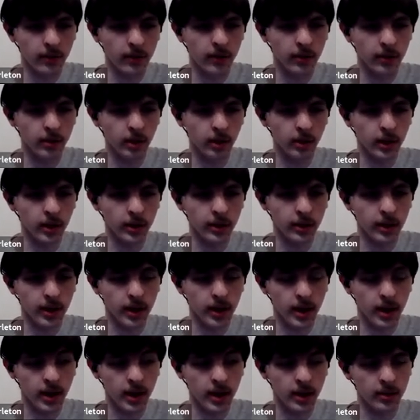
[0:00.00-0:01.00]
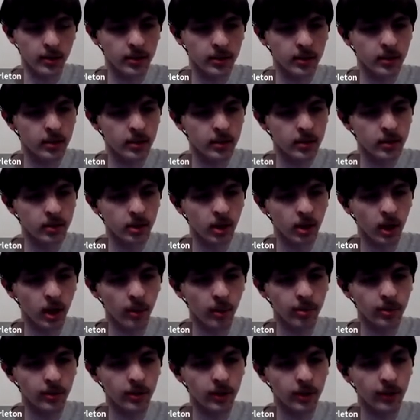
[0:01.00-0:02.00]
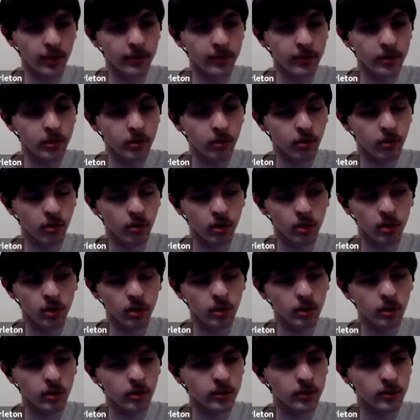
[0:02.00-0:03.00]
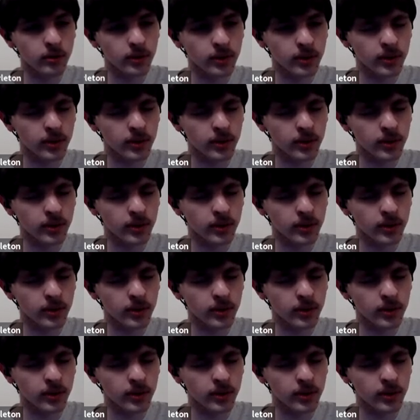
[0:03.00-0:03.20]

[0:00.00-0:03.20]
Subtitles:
If you look in the top left corner,